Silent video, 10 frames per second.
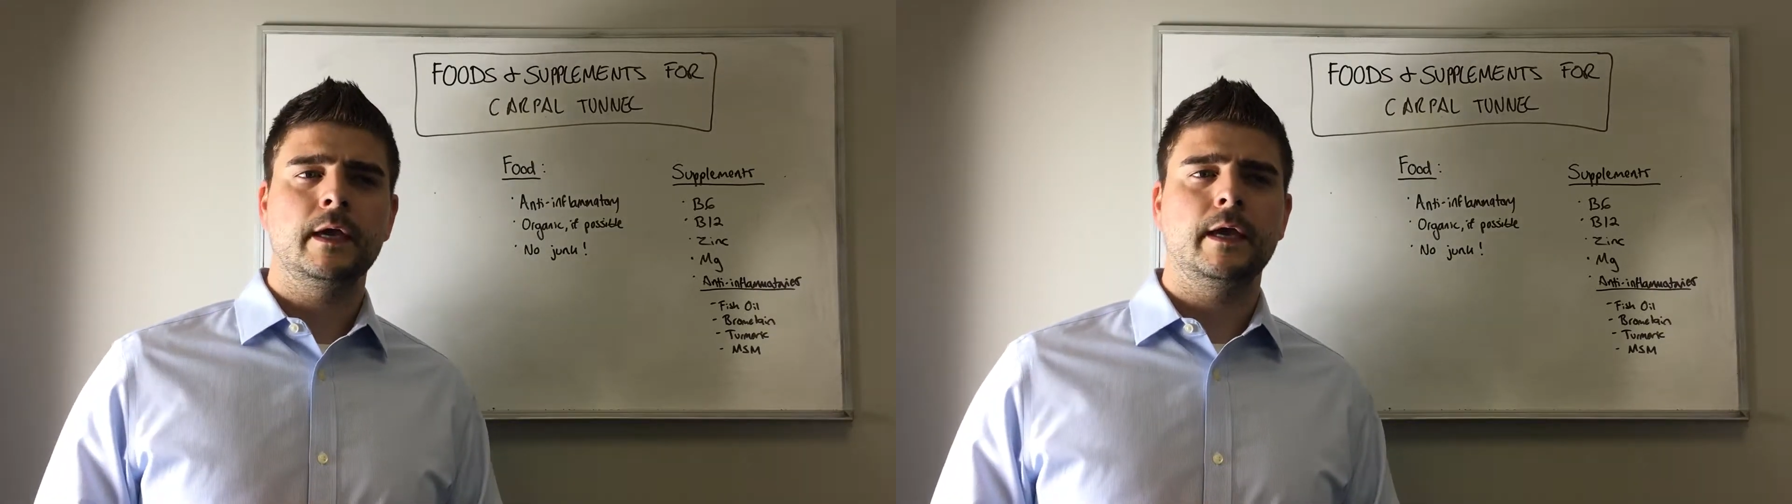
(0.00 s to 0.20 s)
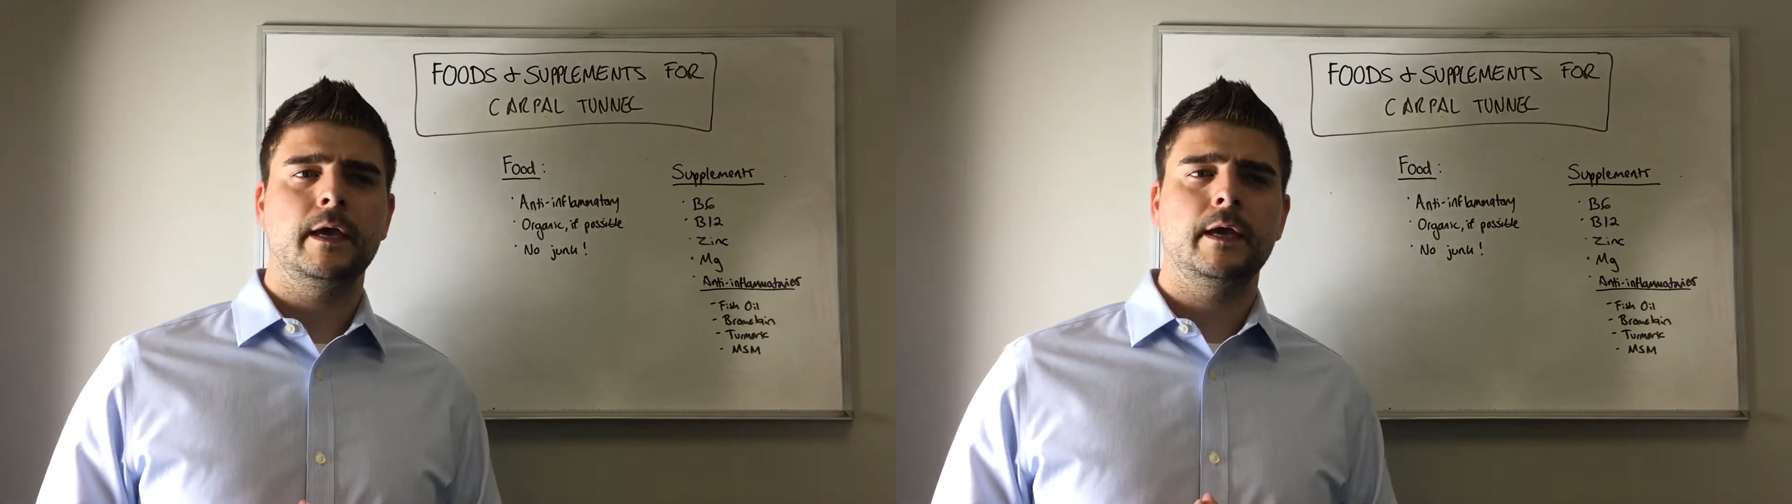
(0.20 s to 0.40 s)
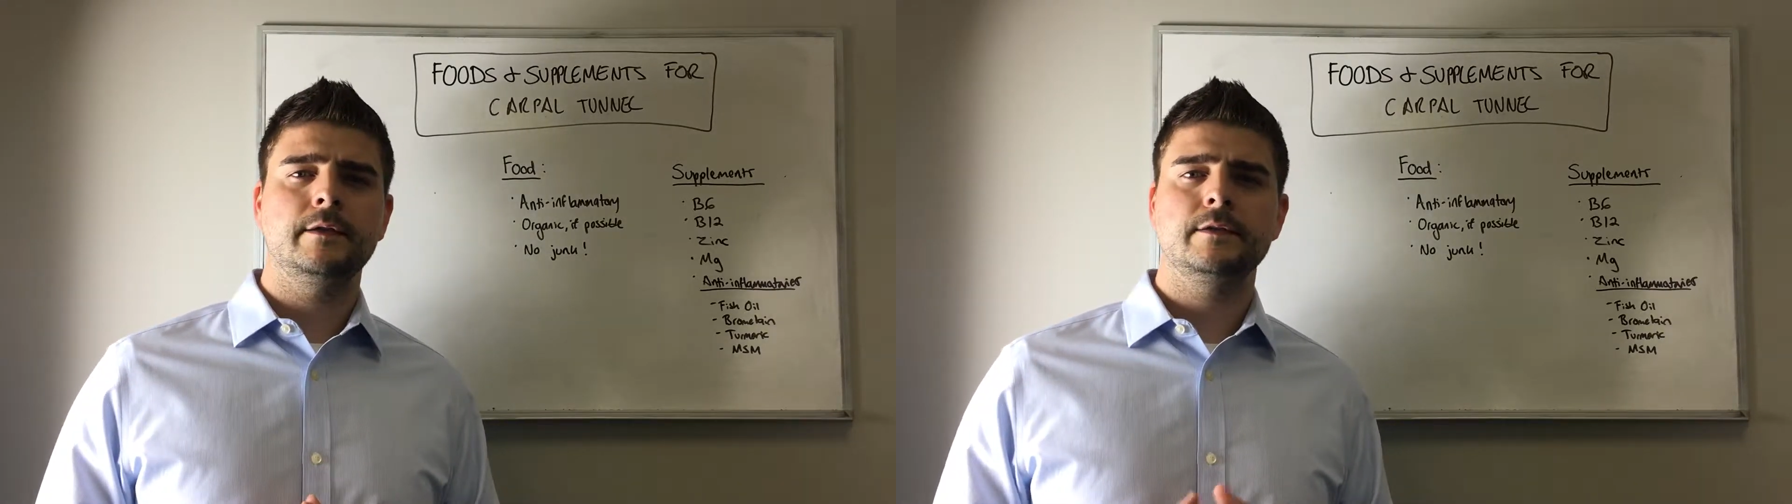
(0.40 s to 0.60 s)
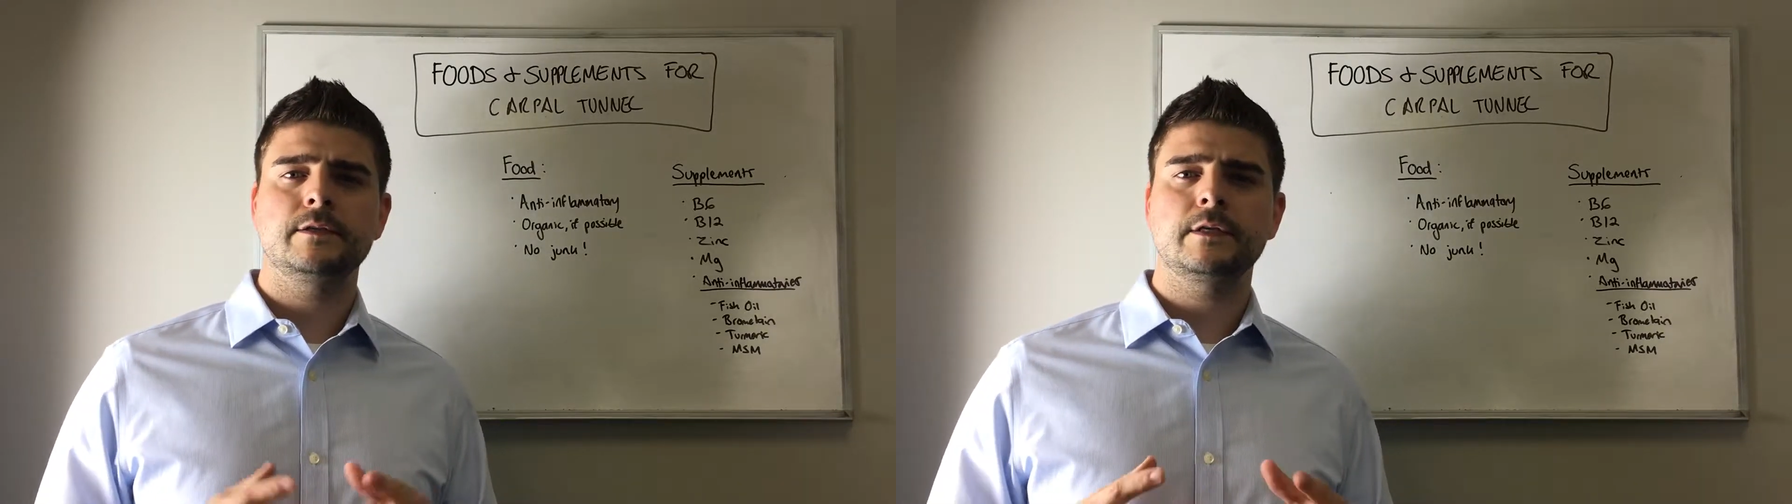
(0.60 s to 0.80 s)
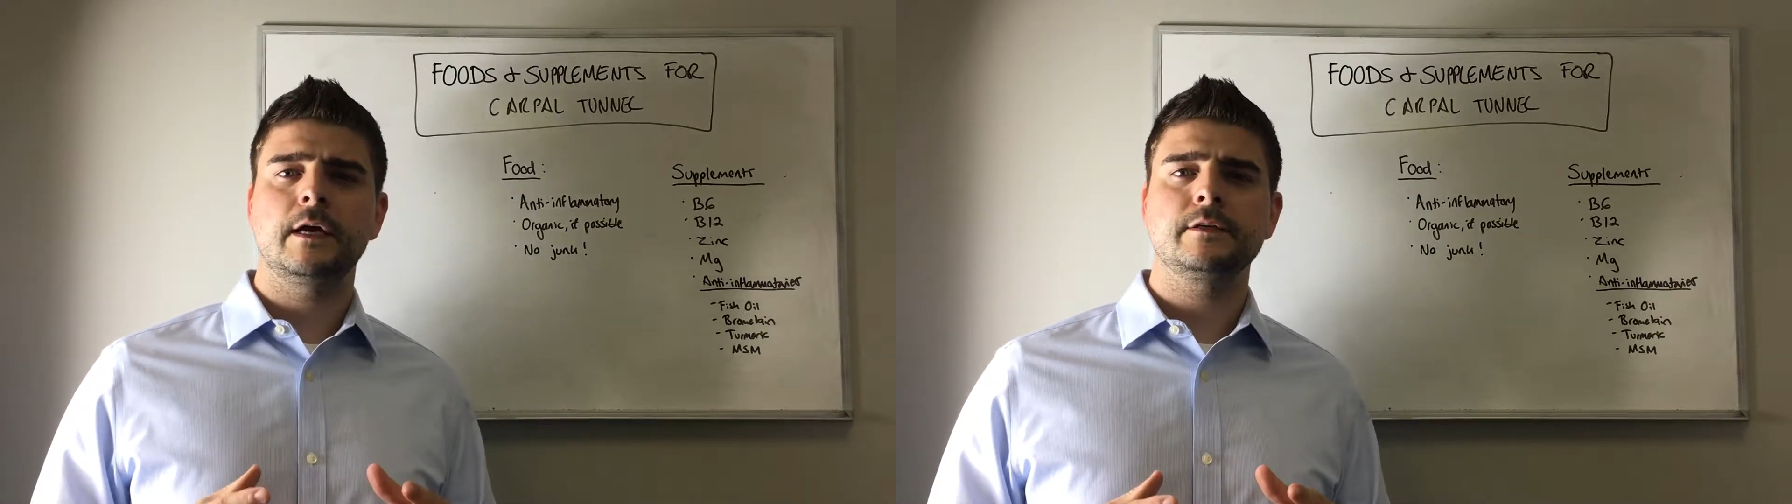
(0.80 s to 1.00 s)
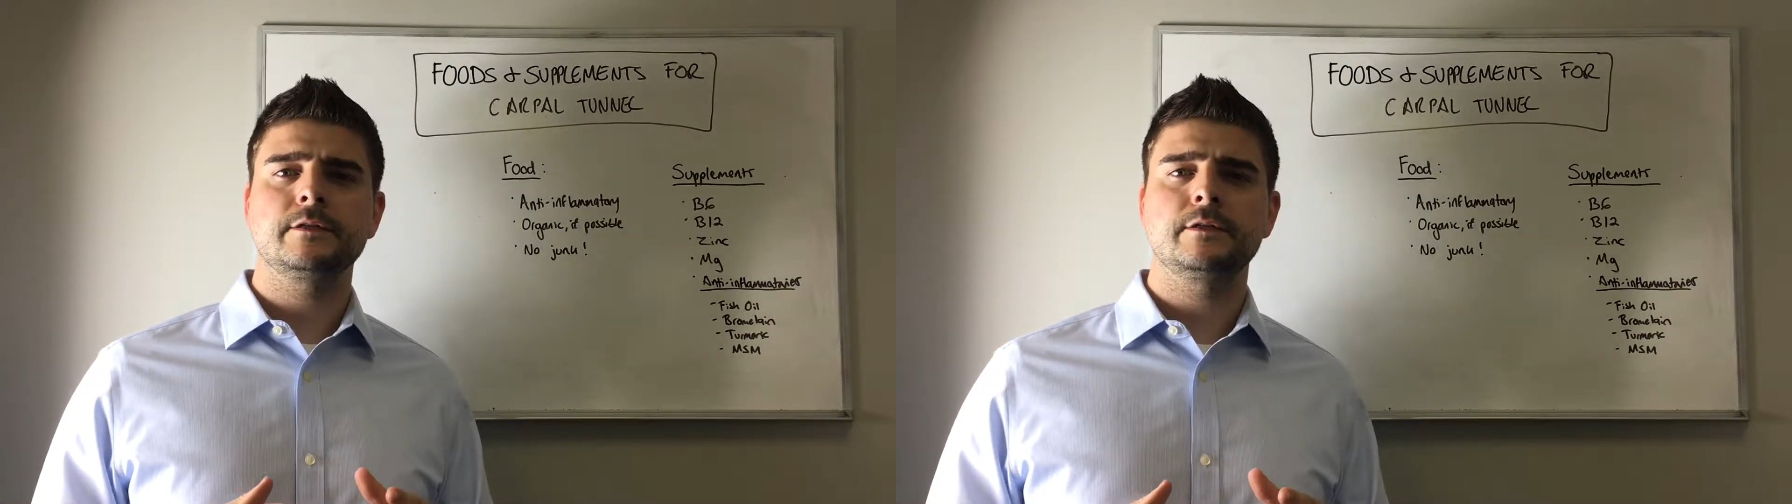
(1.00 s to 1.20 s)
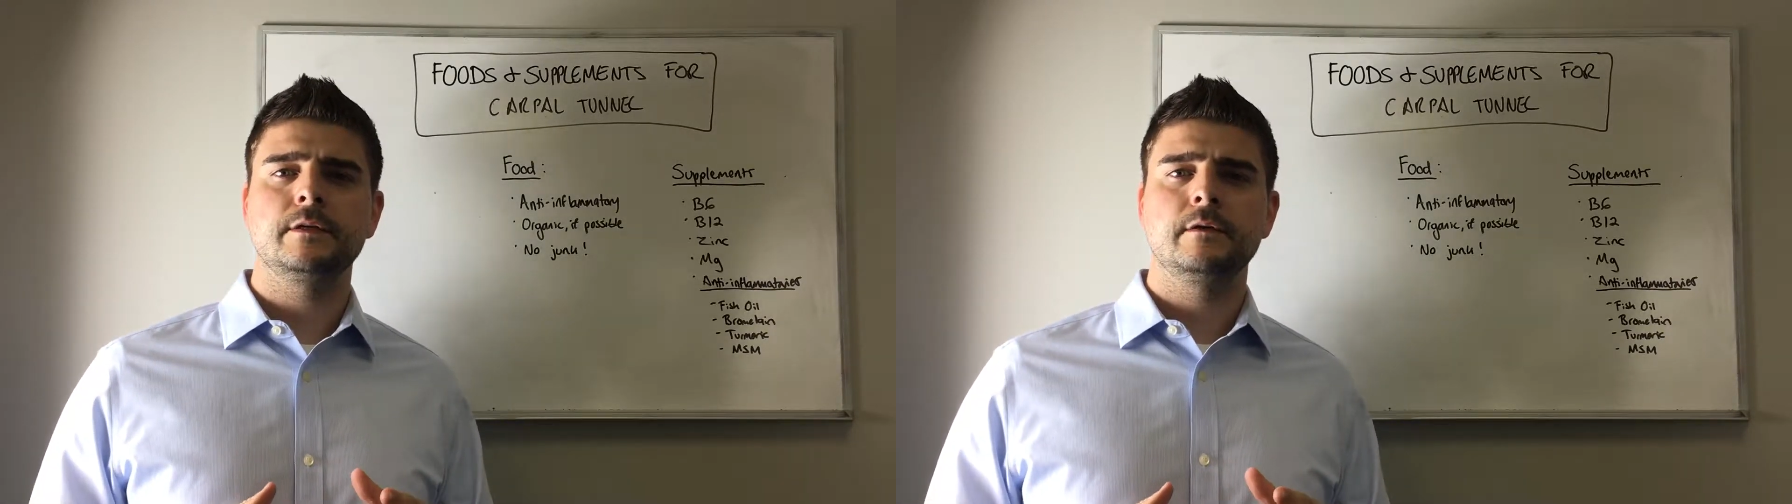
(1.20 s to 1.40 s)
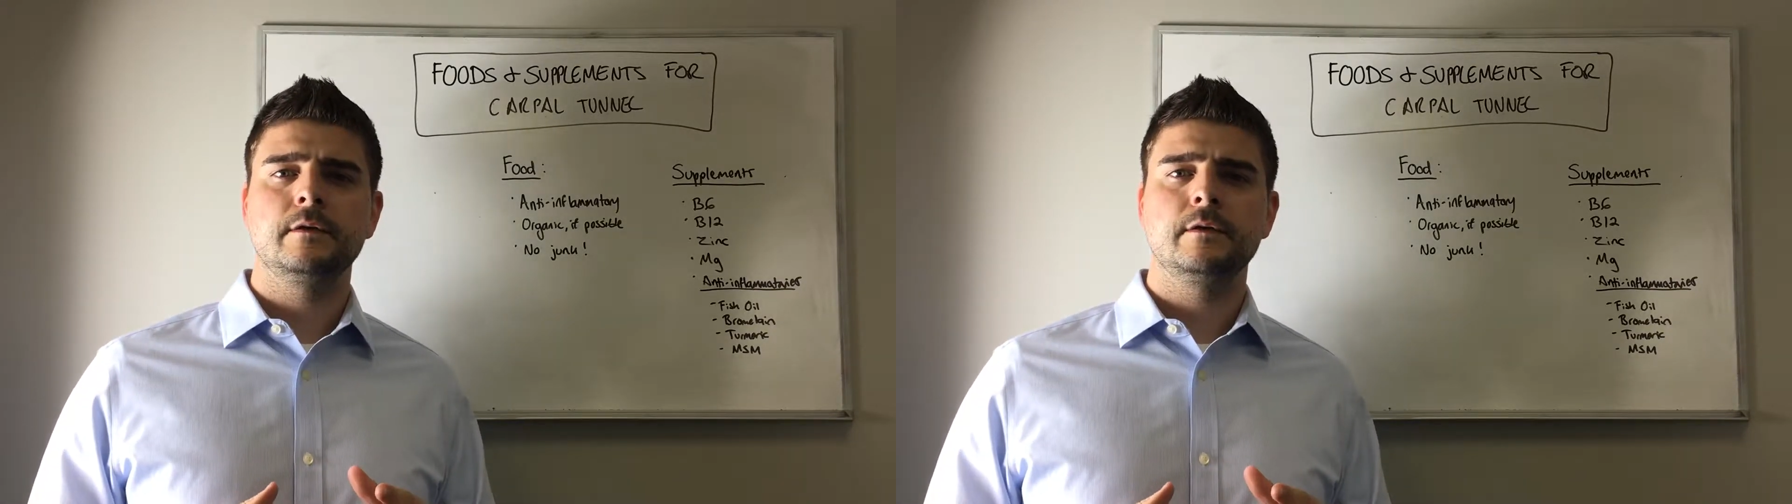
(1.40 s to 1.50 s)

and discuss